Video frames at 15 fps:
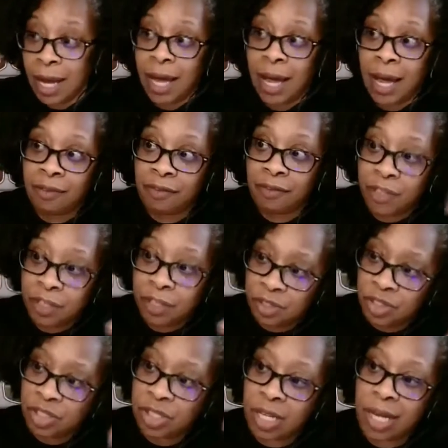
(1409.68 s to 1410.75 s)
at first
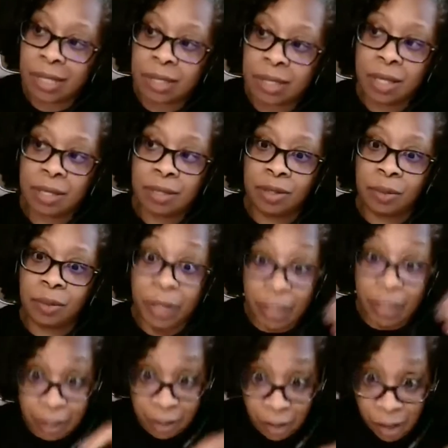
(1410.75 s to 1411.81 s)
it just kind of starts a little
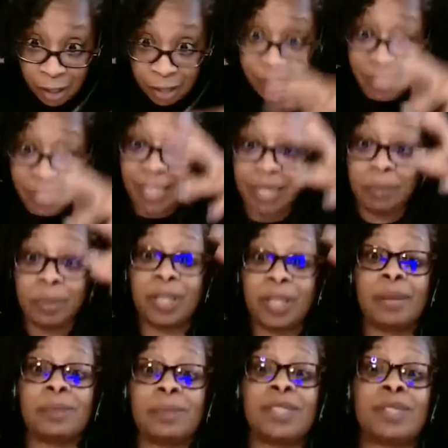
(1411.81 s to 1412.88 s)
bit, and then all of a sudden it
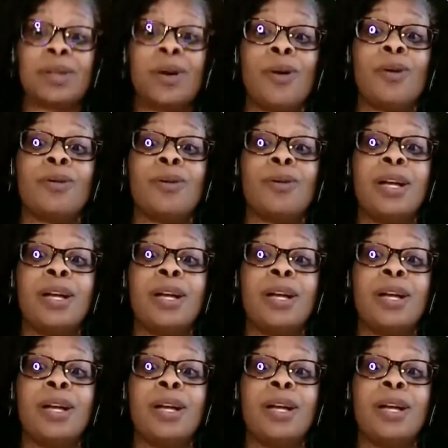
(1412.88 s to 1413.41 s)
becomes this whole